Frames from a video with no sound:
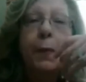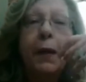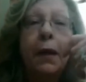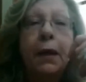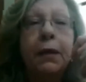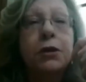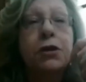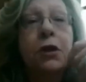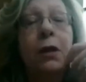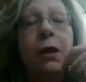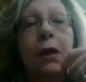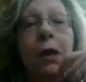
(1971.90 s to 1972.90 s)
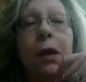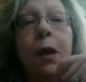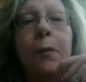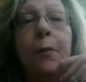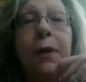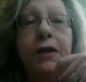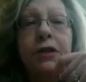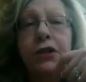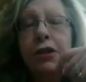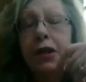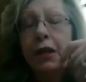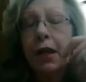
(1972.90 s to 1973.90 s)
page. But
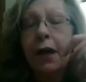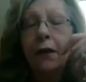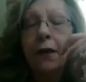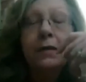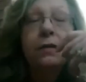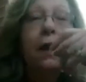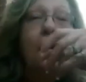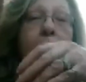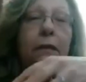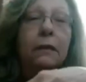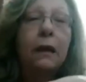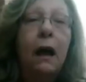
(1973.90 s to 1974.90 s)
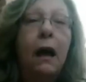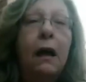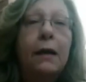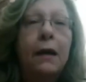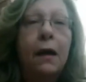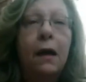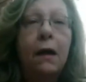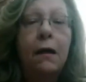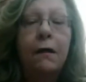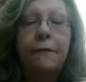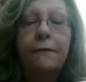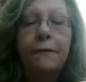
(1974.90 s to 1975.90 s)
she carries a lot
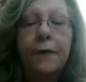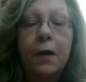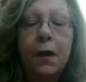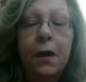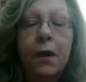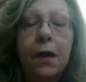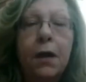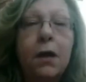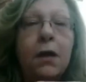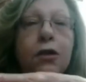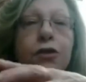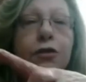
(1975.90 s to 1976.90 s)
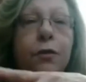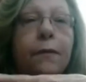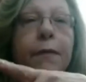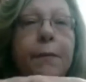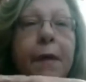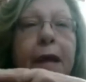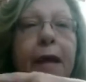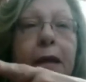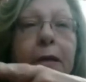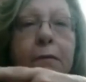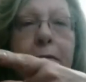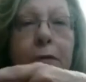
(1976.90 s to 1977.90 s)
of jewelry making
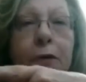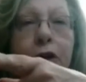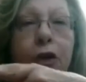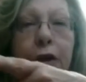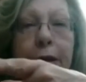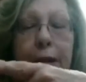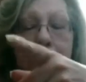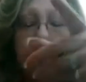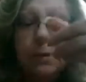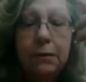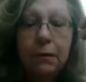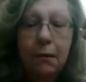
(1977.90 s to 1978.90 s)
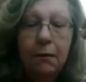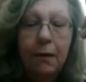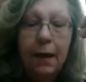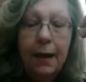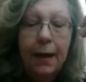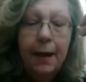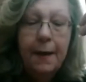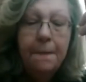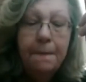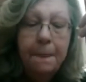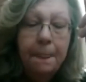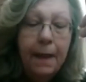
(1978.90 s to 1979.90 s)
goodies. Okay?
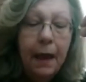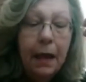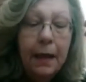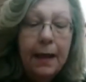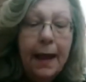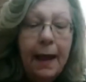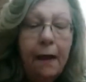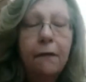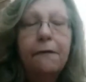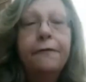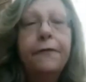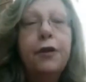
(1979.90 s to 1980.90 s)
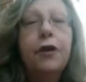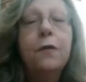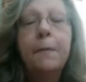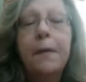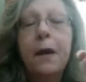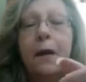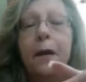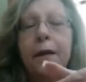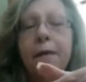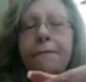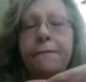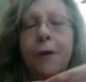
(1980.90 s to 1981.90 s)
Now, for you
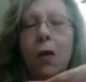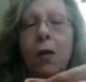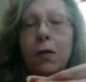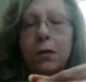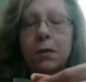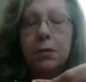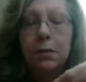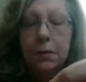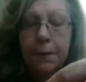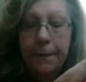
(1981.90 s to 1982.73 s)
American folks,